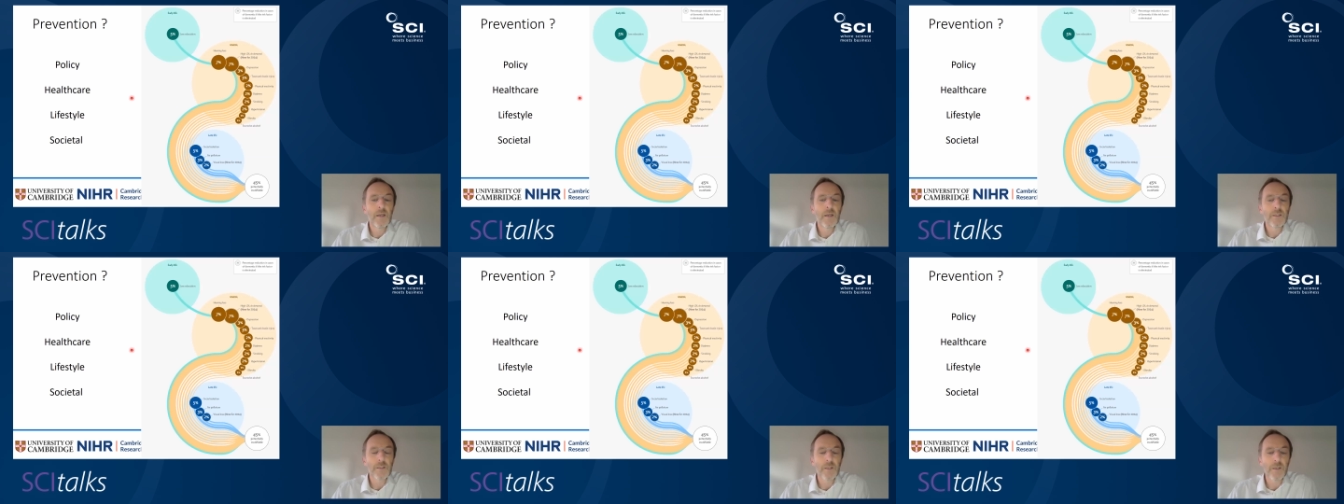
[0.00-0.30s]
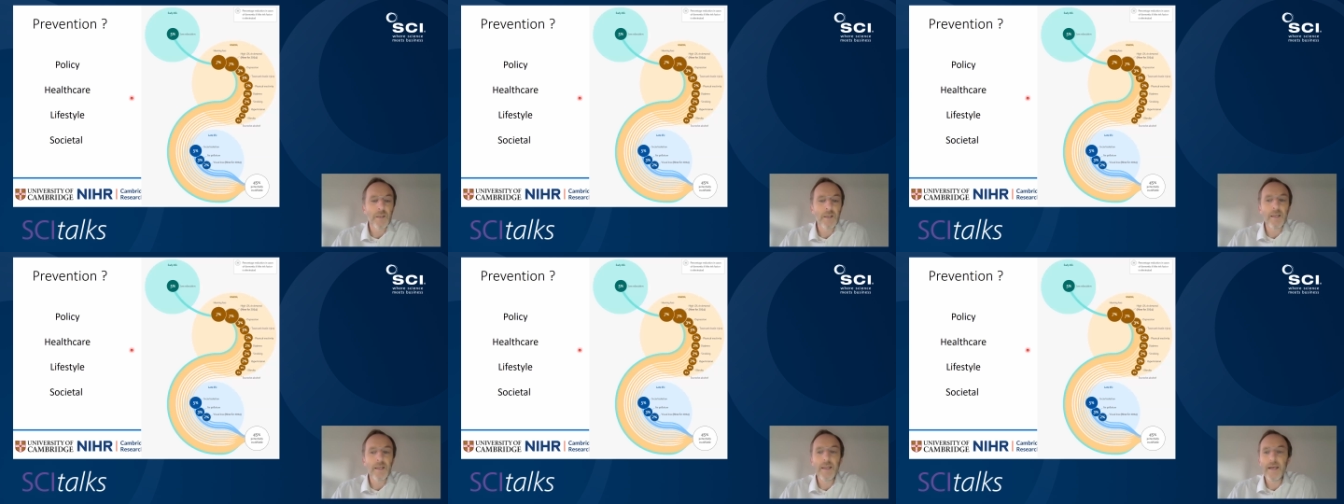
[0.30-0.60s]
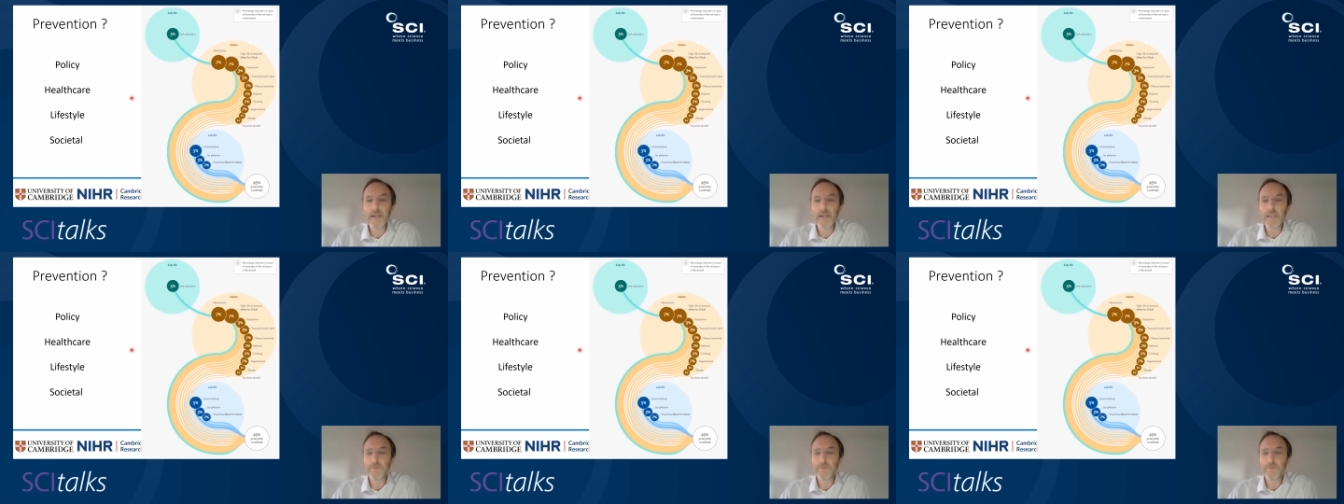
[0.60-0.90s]
So
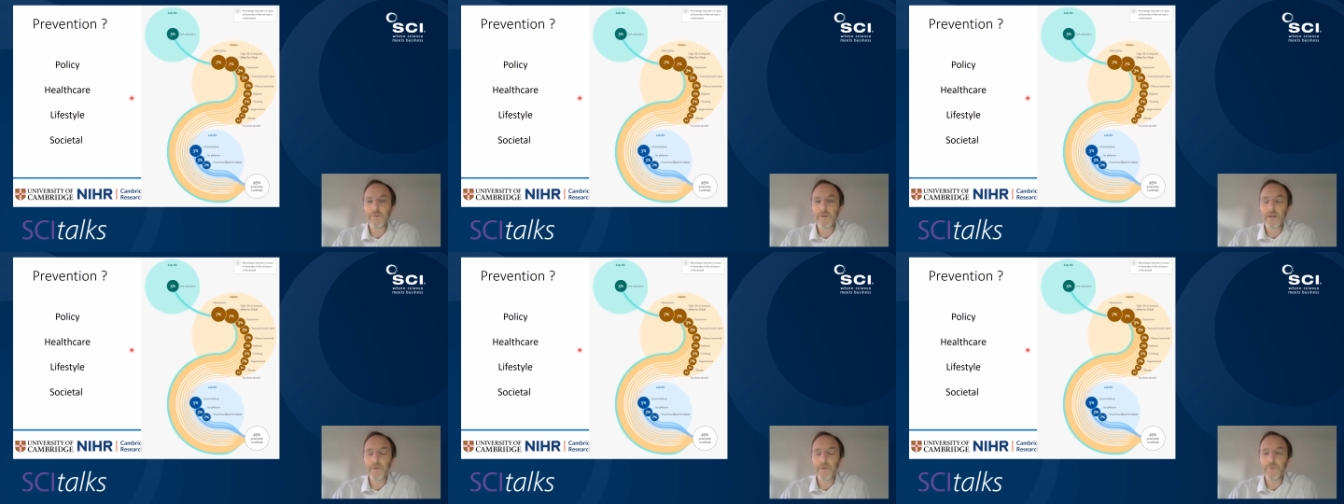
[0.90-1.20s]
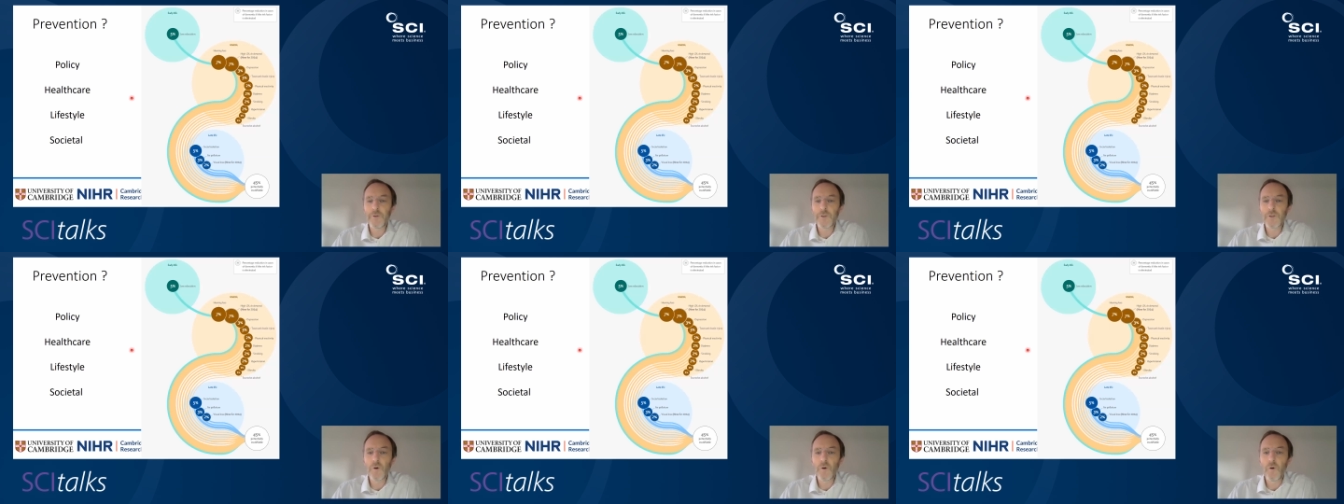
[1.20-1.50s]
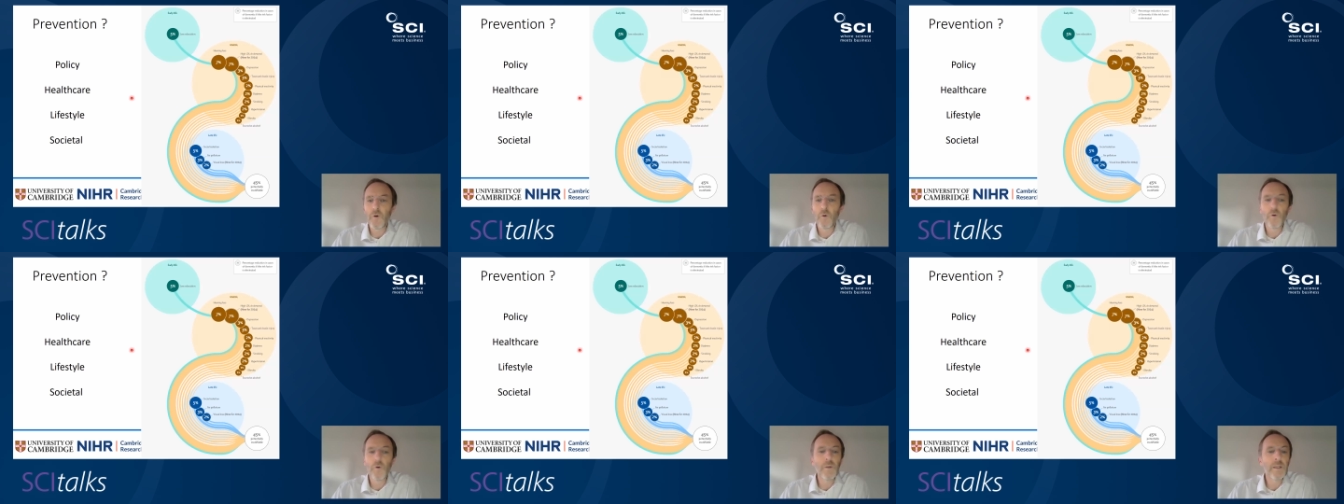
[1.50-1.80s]
collectively, if we took
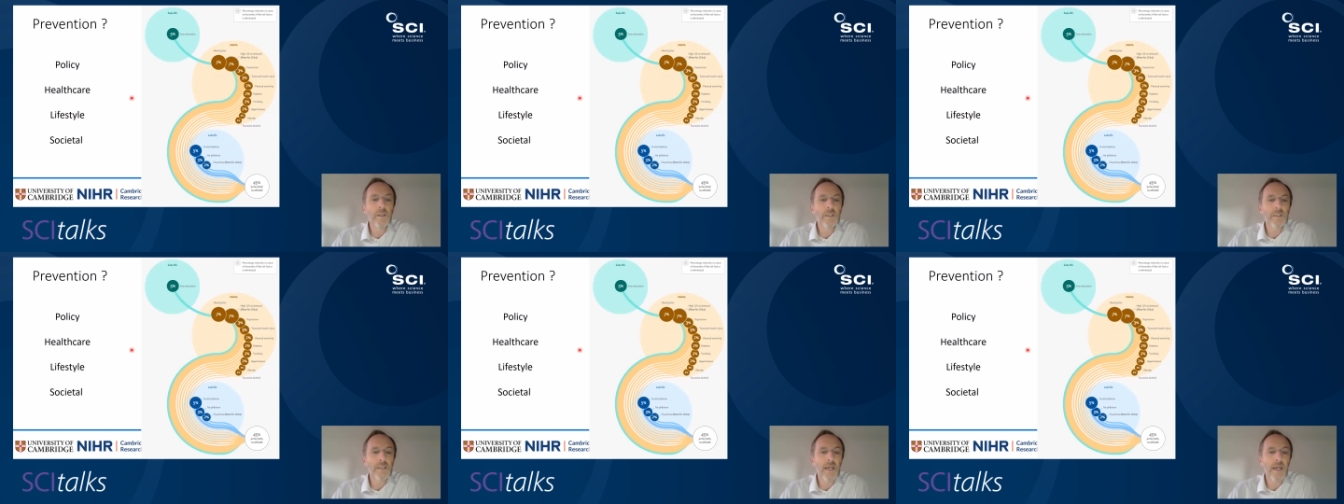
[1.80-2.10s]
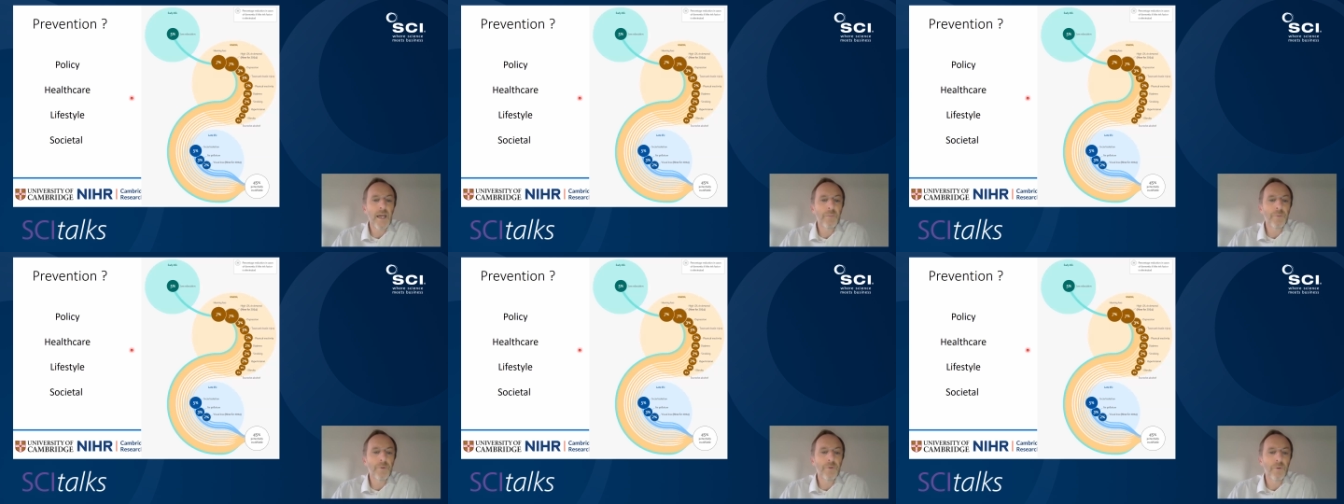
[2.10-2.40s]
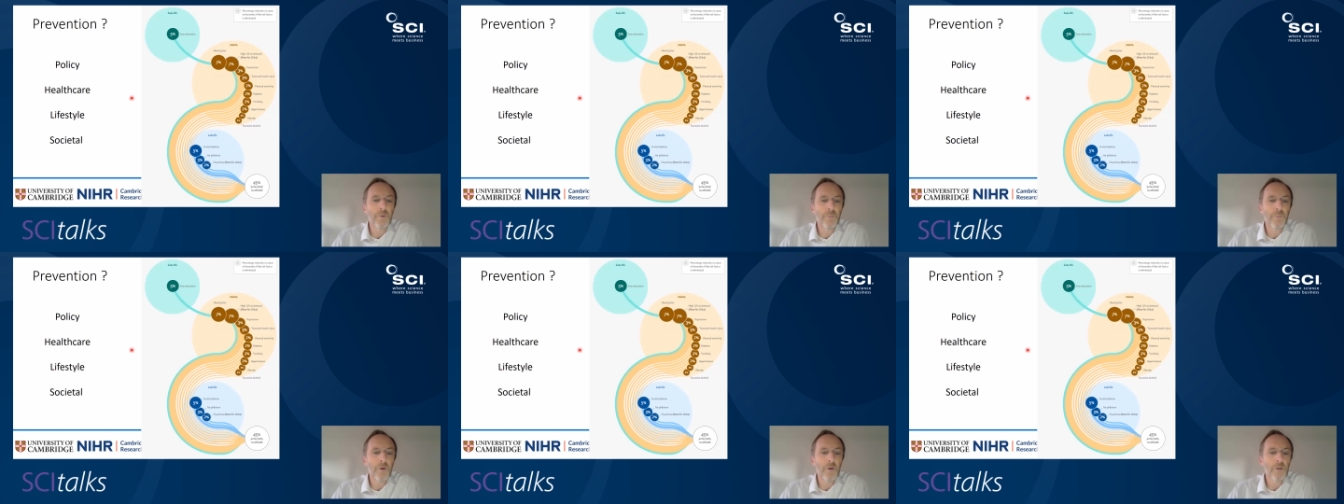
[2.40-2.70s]
all these steps
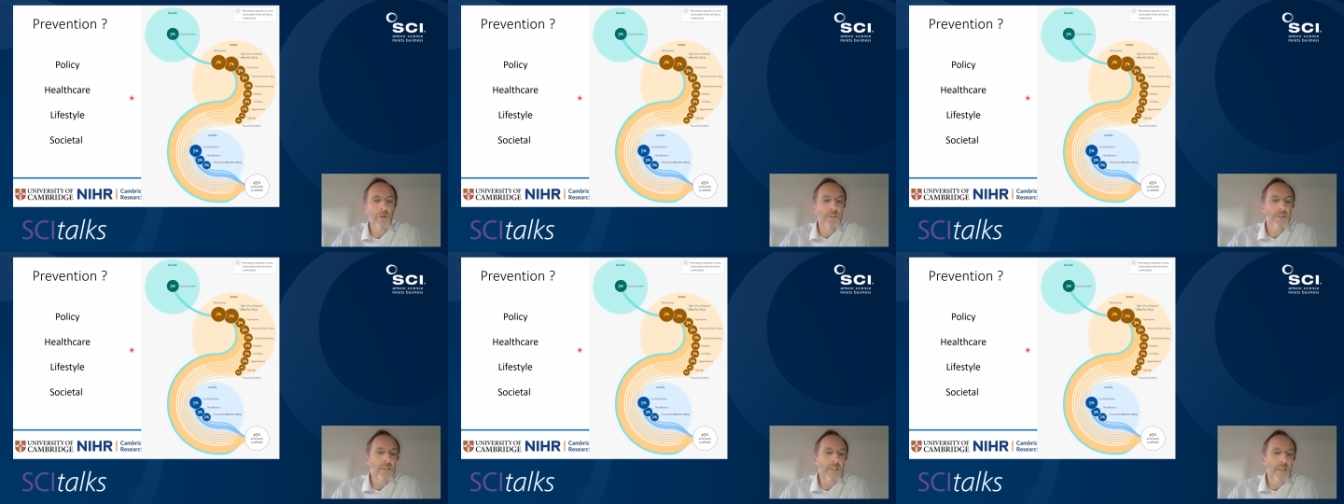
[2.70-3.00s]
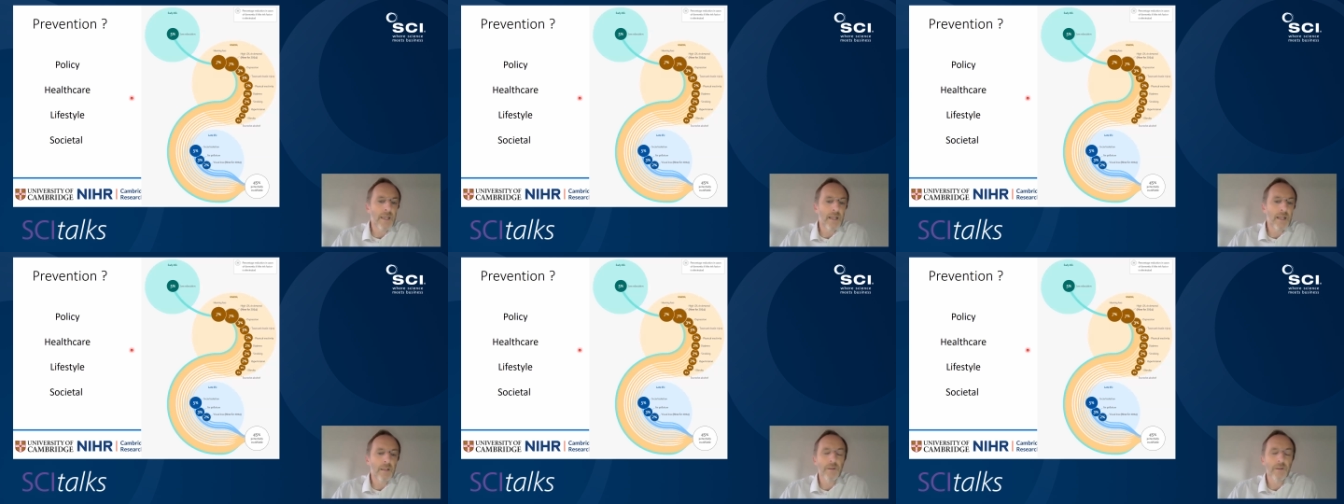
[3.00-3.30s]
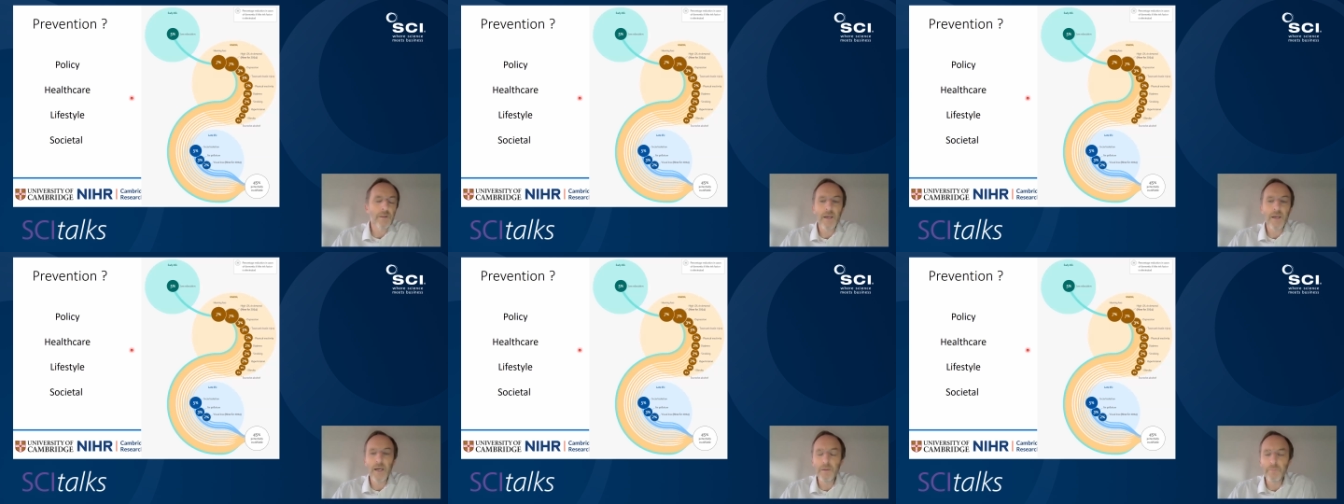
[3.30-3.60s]
through policy,
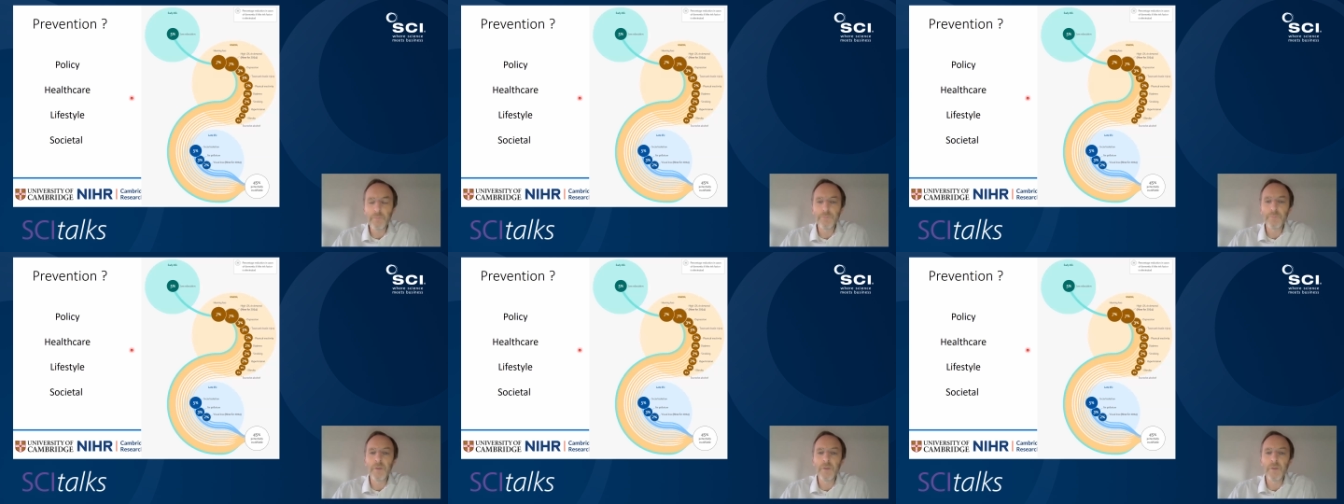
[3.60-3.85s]
healthcare,